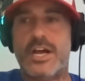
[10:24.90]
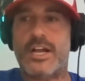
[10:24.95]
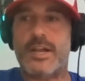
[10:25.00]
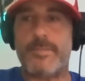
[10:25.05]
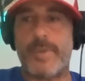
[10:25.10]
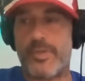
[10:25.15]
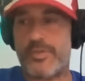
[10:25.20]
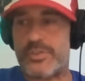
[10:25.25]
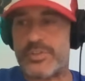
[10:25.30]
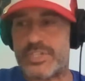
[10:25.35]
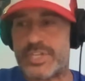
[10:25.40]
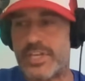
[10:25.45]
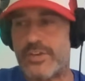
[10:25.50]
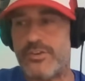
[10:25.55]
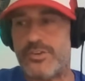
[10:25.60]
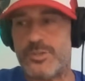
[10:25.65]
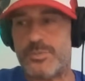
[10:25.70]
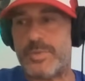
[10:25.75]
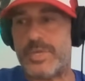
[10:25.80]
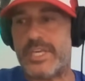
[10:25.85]
talk about the
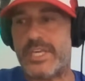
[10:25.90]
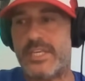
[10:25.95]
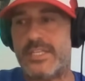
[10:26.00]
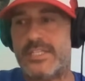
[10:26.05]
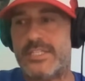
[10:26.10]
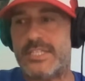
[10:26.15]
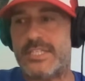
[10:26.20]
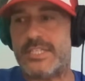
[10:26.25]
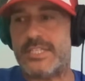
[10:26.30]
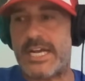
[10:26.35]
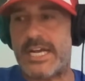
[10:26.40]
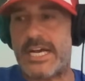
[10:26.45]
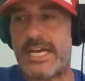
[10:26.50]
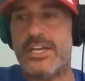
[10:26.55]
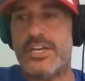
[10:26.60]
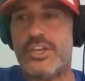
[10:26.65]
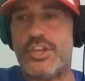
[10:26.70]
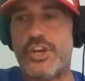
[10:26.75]
skills mm-hmm. because, uh,